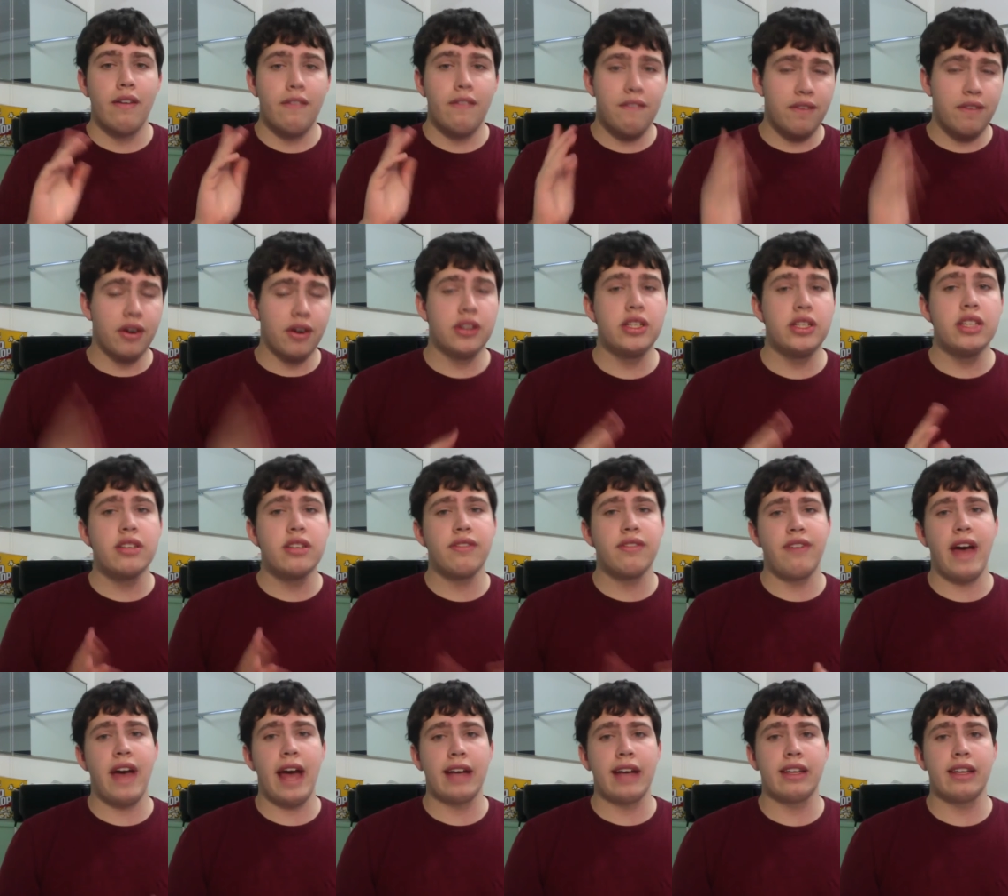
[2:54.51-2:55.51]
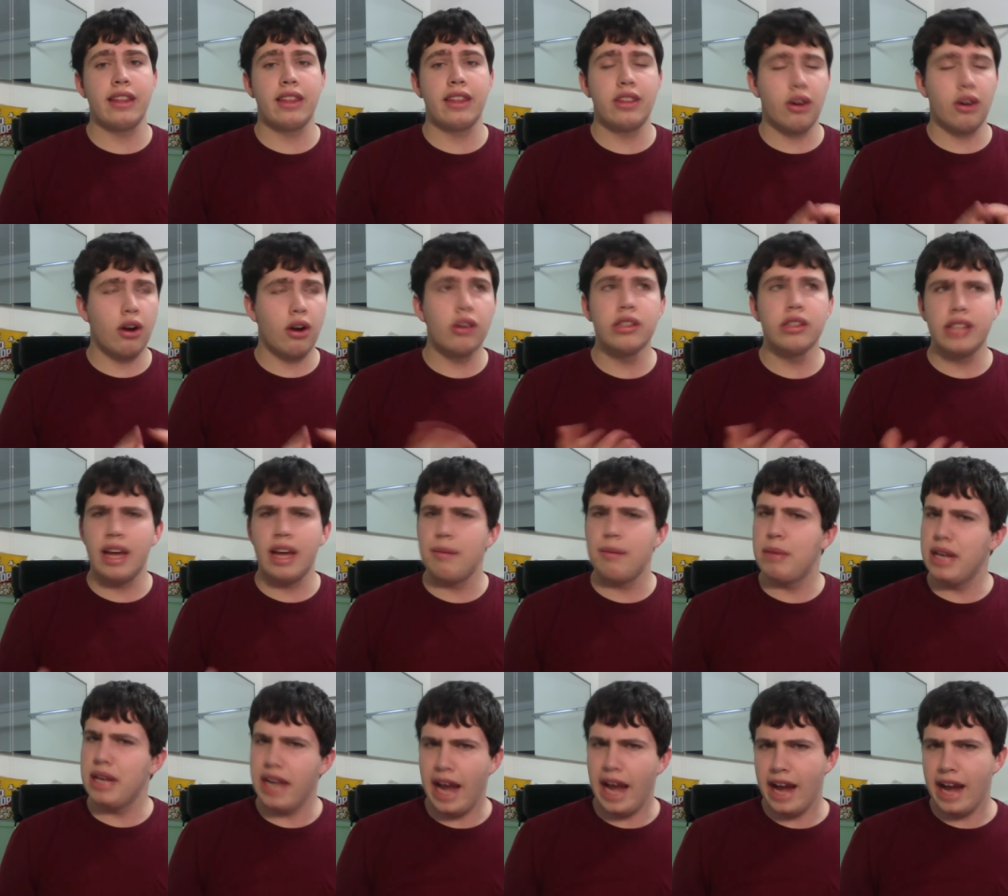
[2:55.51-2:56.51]
First is the fact that there aren't that
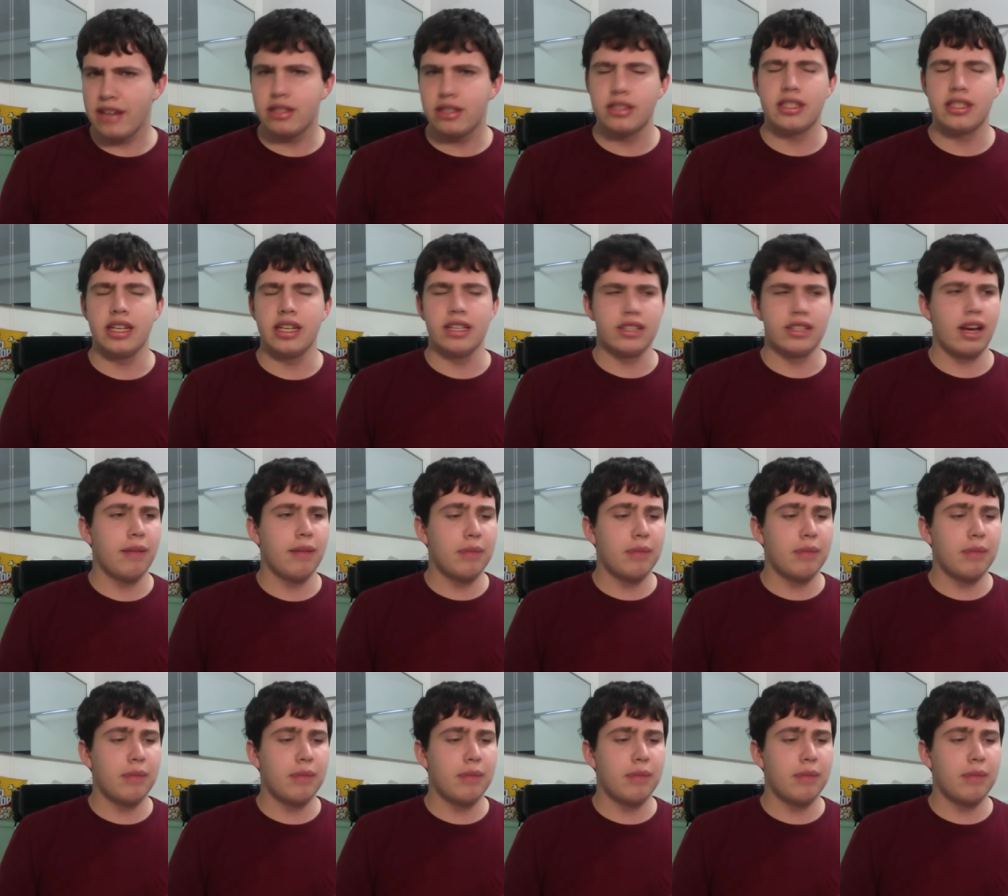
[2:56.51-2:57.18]
many action scenes.